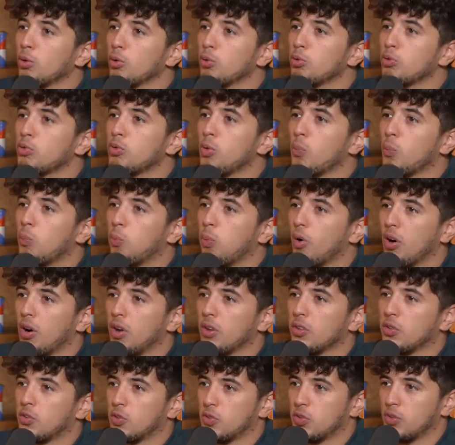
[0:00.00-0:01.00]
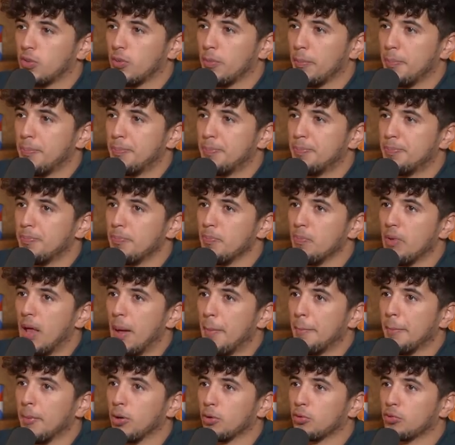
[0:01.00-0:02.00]
who's the world's
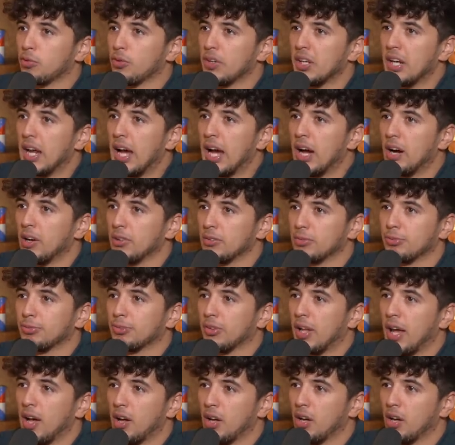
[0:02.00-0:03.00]
like most renowned flat